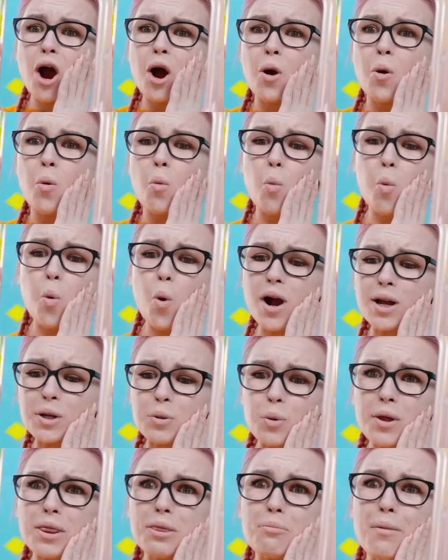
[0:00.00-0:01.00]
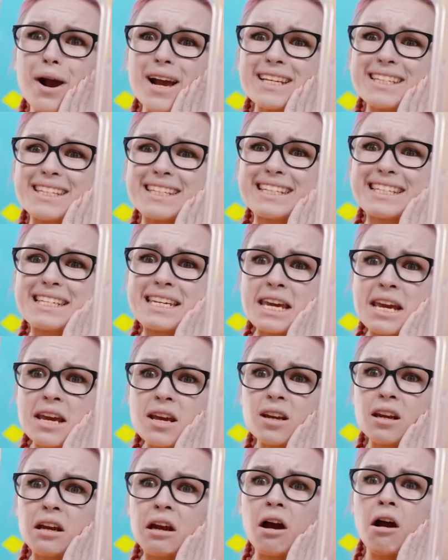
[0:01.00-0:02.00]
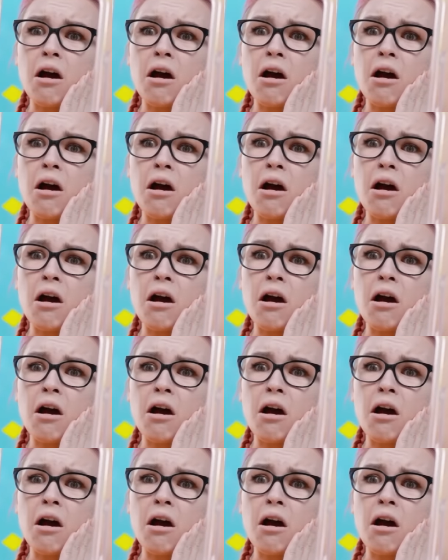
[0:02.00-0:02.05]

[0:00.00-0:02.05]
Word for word: What's wrong with my skin?